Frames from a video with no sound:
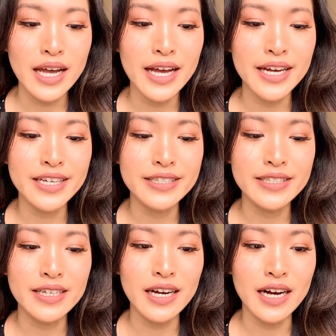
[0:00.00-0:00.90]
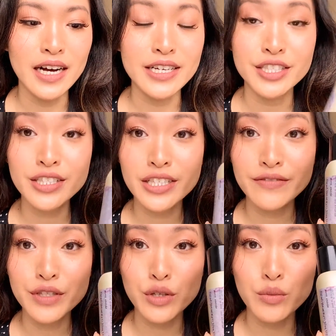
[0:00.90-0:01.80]
And it just
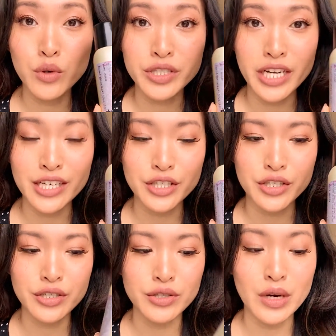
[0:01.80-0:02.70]
gives you more texture.